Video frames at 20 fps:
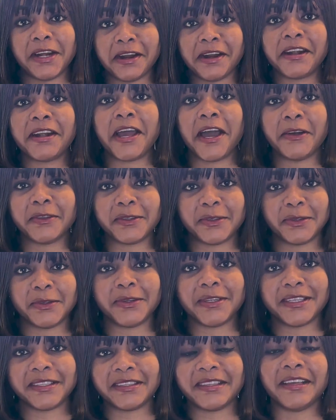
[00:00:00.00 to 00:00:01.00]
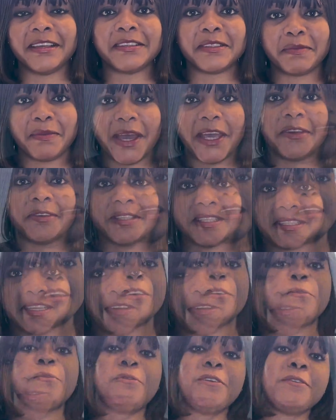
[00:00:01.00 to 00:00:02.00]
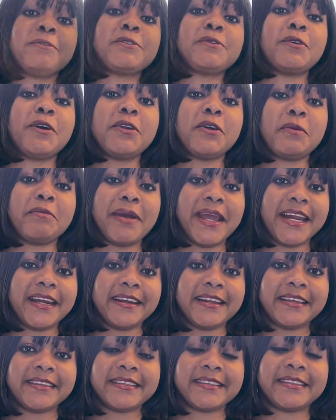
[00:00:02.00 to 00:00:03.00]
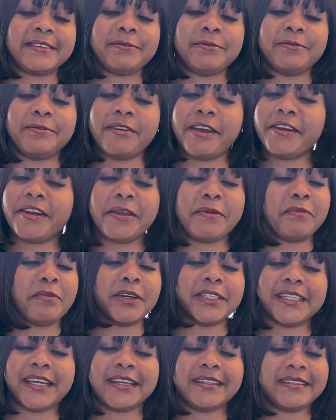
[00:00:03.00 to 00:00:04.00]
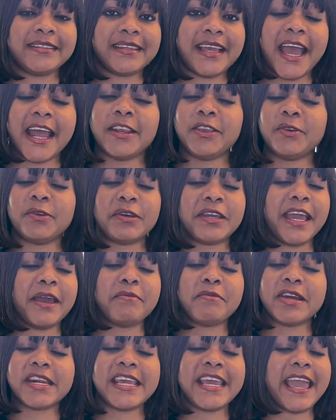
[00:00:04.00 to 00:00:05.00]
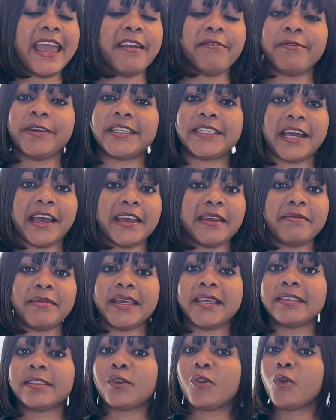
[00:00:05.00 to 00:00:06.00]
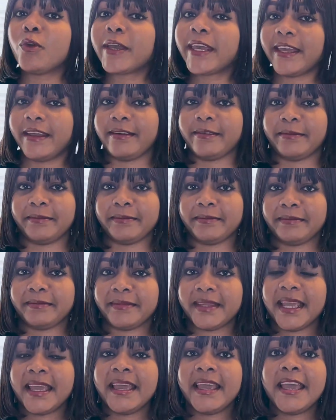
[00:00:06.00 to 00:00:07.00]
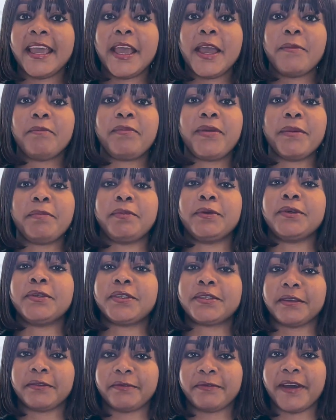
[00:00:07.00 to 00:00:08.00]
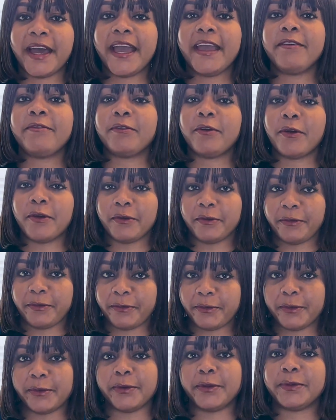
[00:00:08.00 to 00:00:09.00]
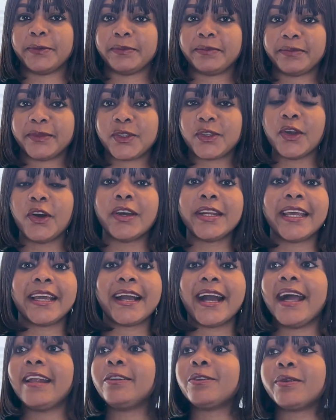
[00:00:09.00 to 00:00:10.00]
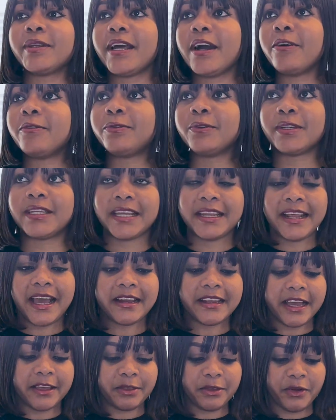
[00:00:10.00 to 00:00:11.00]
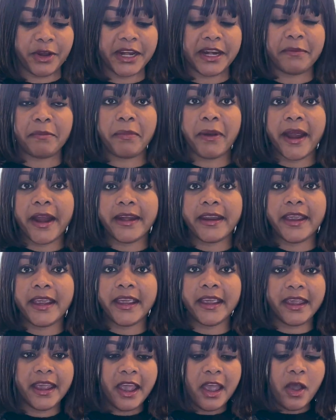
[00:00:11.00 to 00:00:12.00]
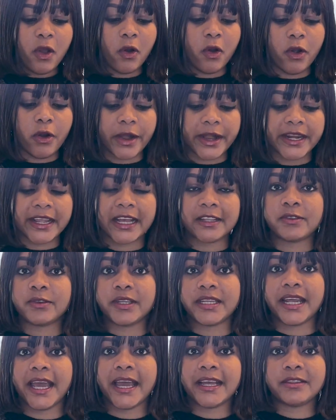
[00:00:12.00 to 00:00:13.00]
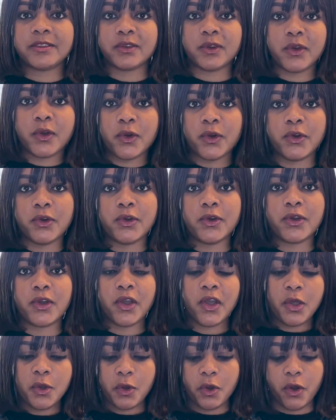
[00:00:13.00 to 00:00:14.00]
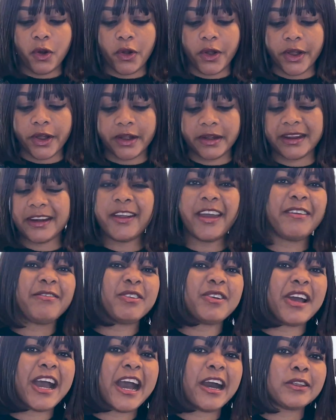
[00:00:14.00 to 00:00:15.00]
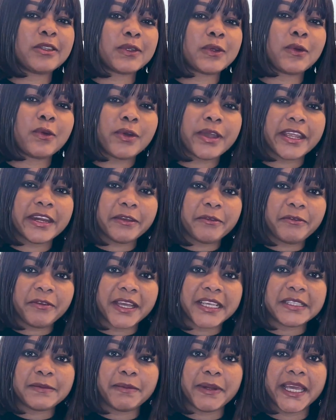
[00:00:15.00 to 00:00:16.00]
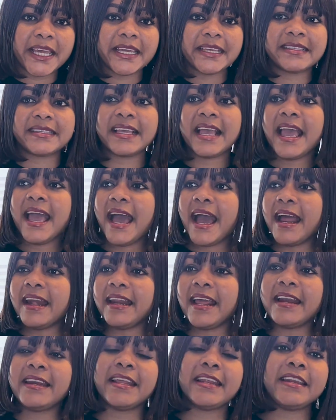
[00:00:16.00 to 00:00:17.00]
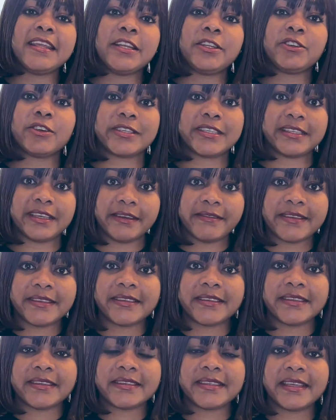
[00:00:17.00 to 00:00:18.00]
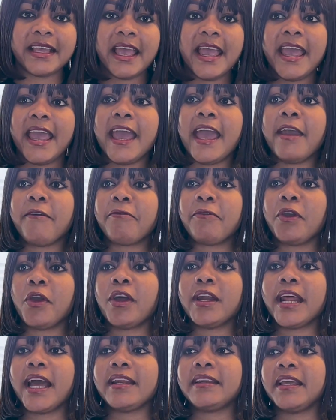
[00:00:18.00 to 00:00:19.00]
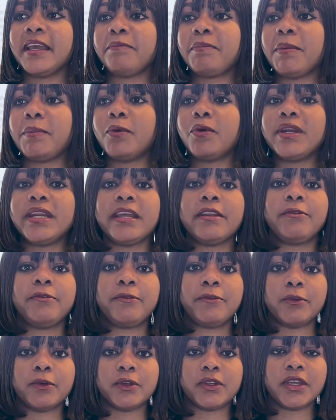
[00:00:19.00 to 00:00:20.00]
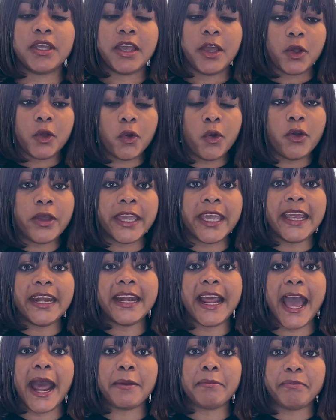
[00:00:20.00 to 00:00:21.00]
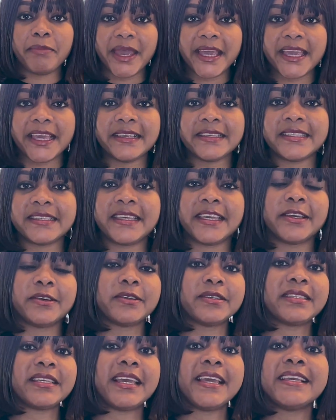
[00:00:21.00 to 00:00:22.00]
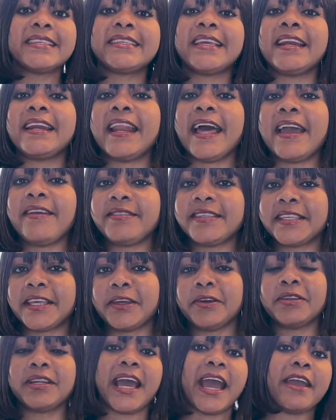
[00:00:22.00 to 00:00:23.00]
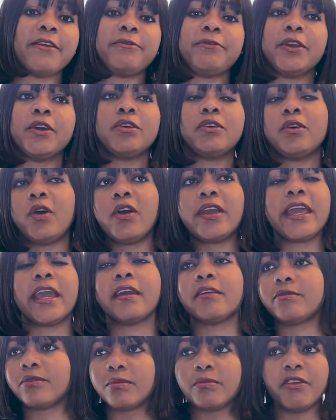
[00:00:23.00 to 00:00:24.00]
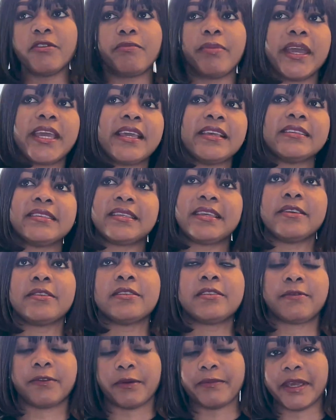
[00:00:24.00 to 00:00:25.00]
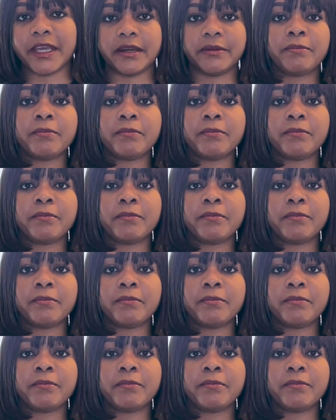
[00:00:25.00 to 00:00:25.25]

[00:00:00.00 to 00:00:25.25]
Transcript: learn how to do these things by yourself. The fifth one on my list, very important, and you'll get money every time, is cooking. People survive on food, so they can't do without food. Either they are throwing a party, or they are too tired to cook, or they don't even know how to cook in the first place, and then they need your services. Every other day, people need food. Cooking and baking skills is a life skill that I feel, okay, remove baking skills from it.